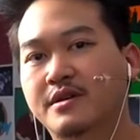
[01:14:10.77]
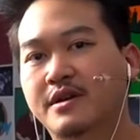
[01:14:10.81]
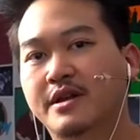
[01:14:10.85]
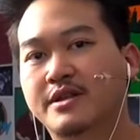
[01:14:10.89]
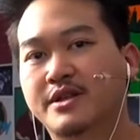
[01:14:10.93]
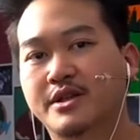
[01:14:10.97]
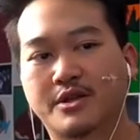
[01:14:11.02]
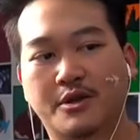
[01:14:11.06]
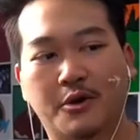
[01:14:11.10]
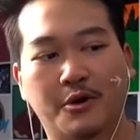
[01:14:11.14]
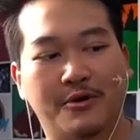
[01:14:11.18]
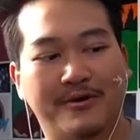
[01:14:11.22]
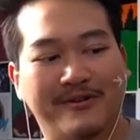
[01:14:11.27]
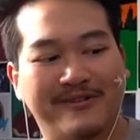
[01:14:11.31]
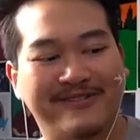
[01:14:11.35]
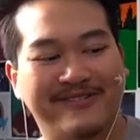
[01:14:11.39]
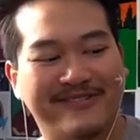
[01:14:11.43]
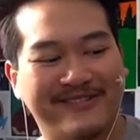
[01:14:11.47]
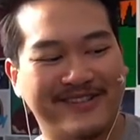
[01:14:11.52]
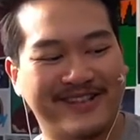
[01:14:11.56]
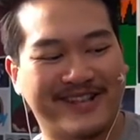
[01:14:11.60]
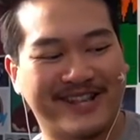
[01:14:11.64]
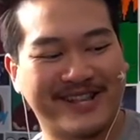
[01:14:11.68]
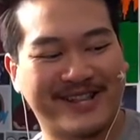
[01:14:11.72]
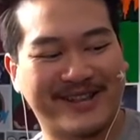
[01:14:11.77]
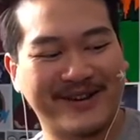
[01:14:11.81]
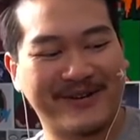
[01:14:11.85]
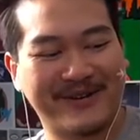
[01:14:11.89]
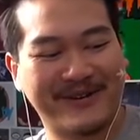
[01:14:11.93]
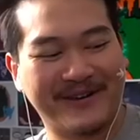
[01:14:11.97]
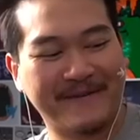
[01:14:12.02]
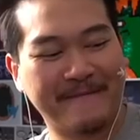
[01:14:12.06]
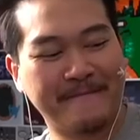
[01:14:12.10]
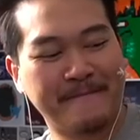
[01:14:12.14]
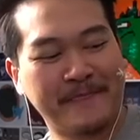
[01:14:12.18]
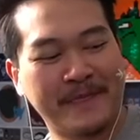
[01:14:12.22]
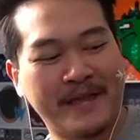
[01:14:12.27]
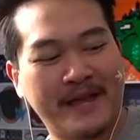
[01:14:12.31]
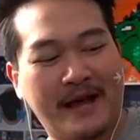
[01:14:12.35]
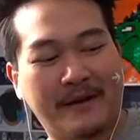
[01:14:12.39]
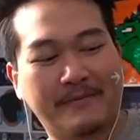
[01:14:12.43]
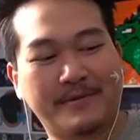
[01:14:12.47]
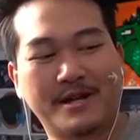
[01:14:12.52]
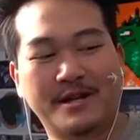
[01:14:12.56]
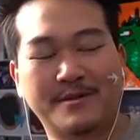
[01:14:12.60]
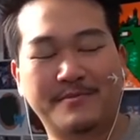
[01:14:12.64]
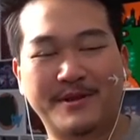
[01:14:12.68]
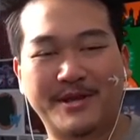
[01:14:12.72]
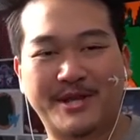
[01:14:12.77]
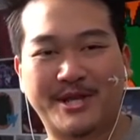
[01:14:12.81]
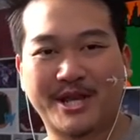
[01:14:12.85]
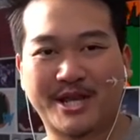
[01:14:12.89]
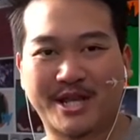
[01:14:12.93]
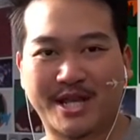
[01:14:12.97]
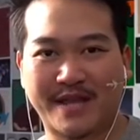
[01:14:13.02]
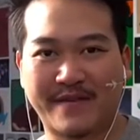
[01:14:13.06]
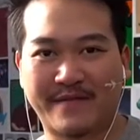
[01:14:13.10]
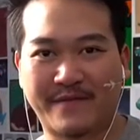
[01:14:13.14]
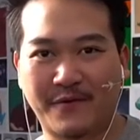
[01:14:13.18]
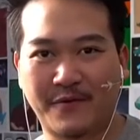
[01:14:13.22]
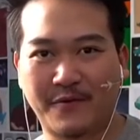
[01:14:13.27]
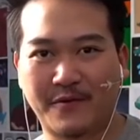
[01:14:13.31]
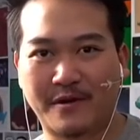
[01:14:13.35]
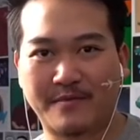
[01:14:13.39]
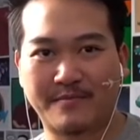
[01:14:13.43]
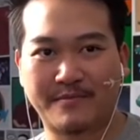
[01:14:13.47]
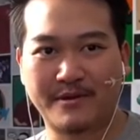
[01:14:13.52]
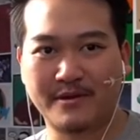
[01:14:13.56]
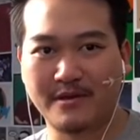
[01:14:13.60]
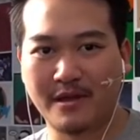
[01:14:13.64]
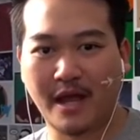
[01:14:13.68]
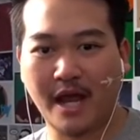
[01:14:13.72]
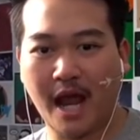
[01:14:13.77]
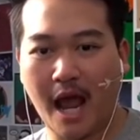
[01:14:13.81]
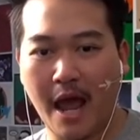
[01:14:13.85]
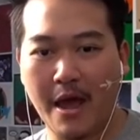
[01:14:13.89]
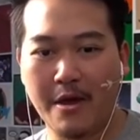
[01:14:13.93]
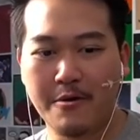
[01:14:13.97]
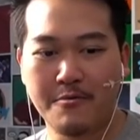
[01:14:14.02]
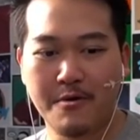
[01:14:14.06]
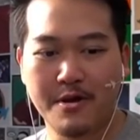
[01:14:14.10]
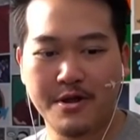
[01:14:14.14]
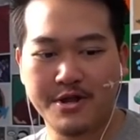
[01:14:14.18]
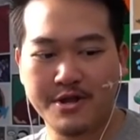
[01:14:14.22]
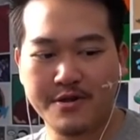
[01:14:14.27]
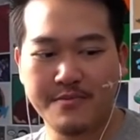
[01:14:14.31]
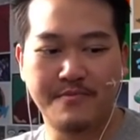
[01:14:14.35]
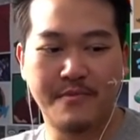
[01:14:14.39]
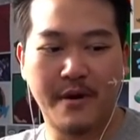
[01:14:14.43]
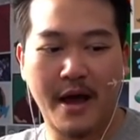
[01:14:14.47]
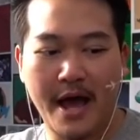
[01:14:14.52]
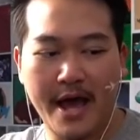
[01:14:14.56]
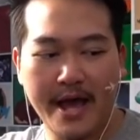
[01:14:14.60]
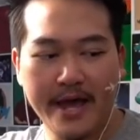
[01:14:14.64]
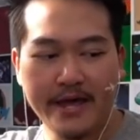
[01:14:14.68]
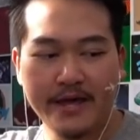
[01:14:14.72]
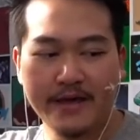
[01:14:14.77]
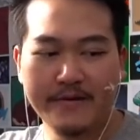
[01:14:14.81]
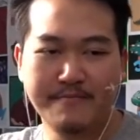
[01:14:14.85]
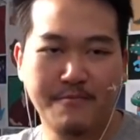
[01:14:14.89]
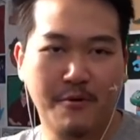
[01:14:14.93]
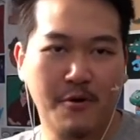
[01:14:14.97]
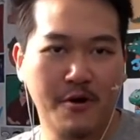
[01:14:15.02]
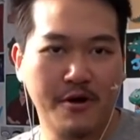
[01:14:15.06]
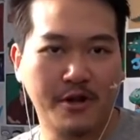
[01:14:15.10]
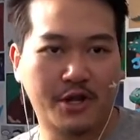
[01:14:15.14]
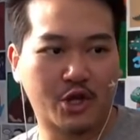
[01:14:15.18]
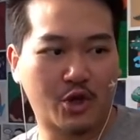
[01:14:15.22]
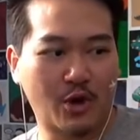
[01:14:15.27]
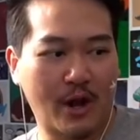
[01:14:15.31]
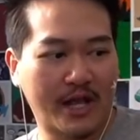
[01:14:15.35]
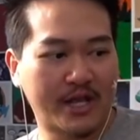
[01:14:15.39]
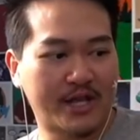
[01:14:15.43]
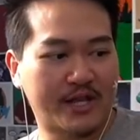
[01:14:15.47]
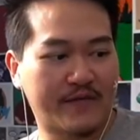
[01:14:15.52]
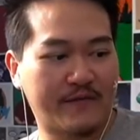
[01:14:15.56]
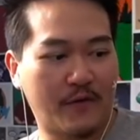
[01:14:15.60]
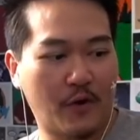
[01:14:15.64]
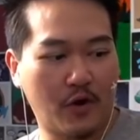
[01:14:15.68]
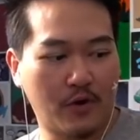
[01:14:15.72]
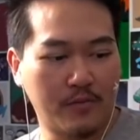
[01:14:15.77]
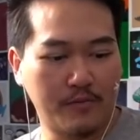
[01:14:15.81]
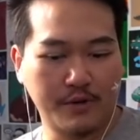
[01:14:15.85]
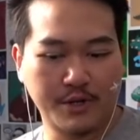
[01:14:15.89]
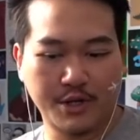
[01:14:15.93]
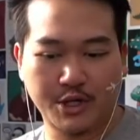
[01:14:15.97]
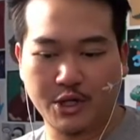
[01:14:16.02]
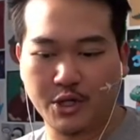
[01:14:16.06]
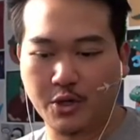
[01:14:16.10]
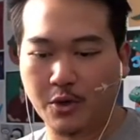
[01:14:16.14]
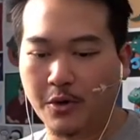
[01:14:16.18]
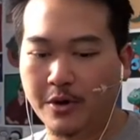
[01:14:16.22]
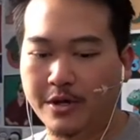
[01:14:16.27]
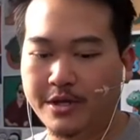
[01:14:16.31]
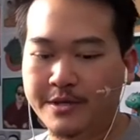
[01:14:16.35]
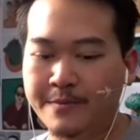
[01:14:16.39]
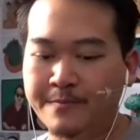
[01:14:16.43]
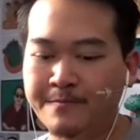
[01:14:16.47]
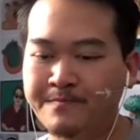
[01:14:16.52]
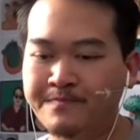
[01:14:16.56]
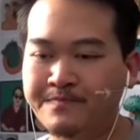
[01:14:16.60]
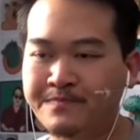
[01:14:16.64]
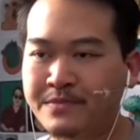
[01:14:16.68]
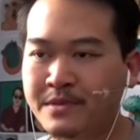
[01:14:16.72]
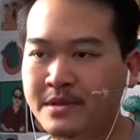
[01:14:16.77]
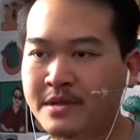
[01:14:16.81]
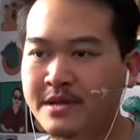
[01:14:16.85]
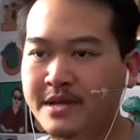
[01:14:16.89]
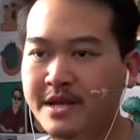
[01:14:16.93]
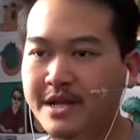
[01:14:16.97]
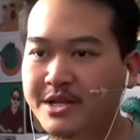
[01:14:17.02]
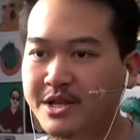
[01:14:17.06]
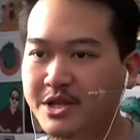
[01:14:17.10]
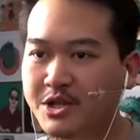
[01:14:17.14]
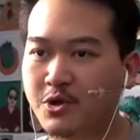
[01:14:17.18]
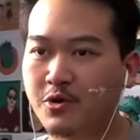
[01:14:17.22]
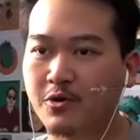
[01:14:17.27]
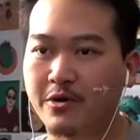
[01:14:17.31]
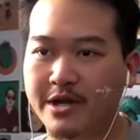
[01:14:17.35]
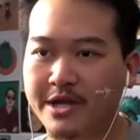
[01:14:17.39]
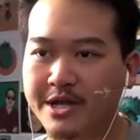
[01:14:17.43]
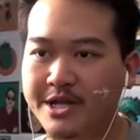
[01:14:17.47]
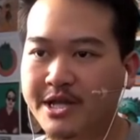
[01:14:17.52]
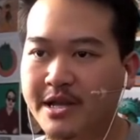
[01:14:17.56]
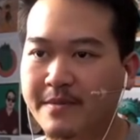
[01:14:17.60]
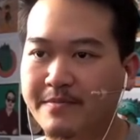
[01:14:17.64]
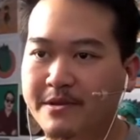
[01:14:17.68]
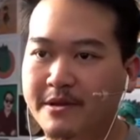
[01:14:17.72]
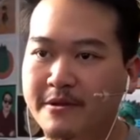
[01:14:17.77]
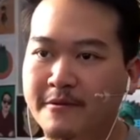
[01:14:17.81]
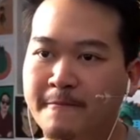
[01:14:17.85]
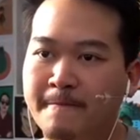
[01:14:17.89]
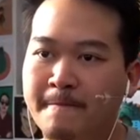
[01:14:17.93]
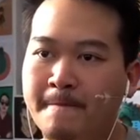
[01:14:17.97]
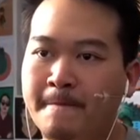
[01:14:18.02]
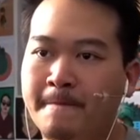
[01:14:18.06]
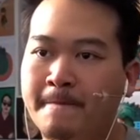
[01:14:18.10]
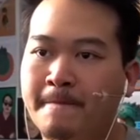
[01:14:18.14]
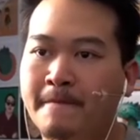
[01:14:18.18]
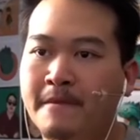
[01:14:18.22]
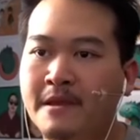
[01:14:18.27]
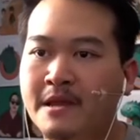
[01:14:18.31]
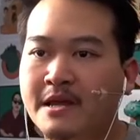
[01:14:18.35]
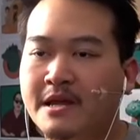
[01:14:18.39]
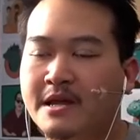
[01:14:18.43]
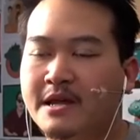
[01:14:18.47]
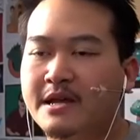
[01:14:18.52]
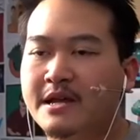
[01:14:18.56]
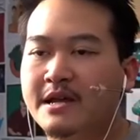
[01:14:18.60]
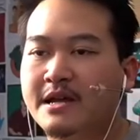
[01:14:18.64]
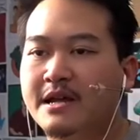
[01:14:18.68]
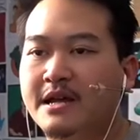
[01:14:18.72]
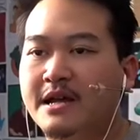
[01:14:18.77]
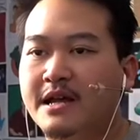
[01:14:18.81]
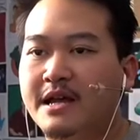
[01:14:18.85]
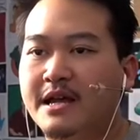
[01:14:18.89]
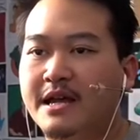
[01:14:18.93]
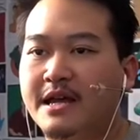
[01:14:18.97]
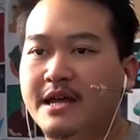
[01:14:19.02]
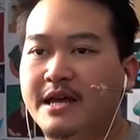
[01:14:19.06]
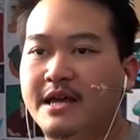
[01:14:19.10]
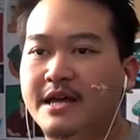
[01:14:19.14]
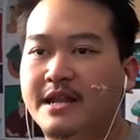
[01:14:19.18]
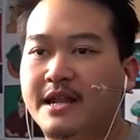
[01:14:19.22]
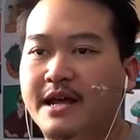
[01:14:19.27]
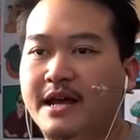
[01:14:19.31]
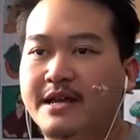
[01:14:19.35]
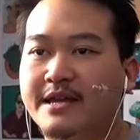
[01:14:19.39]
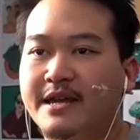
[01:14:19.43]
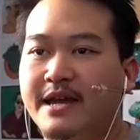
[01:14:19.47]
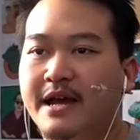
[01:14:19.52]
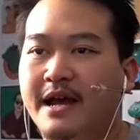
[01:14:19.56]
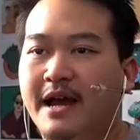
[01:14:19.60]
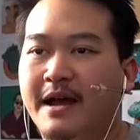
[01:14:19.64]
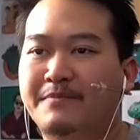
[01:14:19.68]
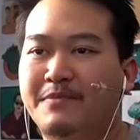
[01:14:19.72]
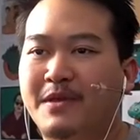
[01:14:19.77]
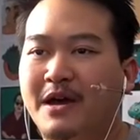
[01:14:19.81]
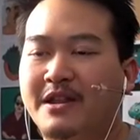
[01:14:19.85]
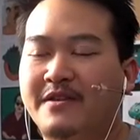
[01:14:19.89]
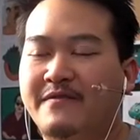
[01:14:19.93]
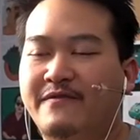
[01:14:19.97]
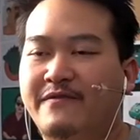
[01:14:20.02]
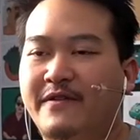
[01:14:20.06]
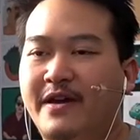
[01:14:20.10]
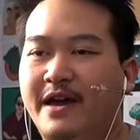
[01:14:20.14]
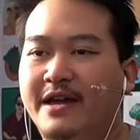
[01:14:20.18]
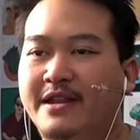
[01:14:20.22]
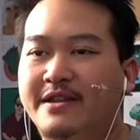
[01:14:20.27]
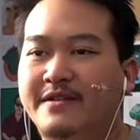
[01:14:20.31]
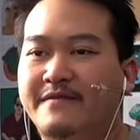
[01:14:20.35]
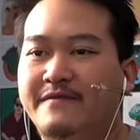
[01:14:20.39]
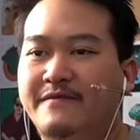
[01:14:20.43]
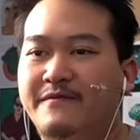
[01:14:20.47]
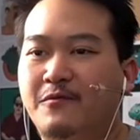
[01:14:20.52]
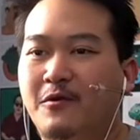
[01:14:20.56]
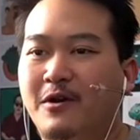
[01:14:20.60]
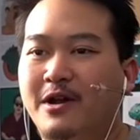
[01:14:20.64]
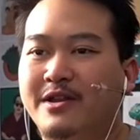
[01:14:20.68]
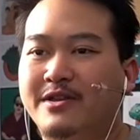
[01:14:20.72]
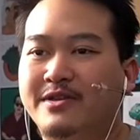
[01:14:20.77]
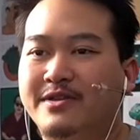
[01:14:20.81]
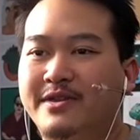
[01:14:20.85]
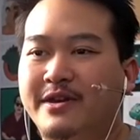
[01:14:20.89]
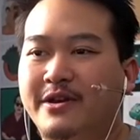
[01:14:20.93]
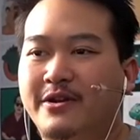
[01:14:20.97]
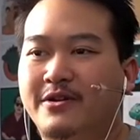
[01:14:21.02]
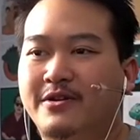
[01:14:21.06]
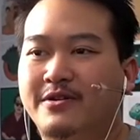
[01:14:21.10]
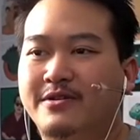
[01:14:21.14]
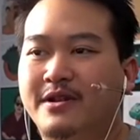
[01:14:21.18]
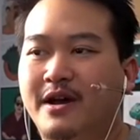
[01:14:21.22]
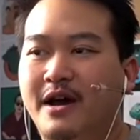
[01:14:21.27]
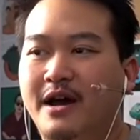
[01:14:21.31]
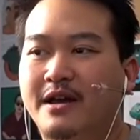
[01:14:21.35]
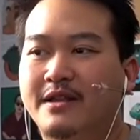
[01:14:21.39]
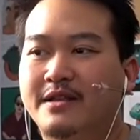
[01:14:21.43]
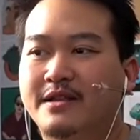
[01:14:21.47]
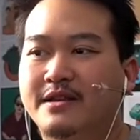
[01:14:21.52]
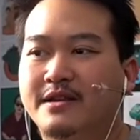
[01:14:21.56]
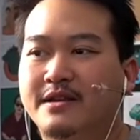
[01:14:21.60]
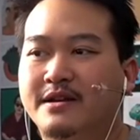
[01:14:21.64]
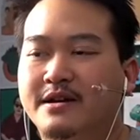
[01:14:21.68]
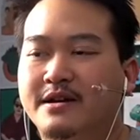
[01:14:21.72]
It's a toy. It's a toy. I'm gonna be 64 and be like, I want to buy more Transformers toys. It's a toy. Accept it. And yeah, I'm not a fan of when they're not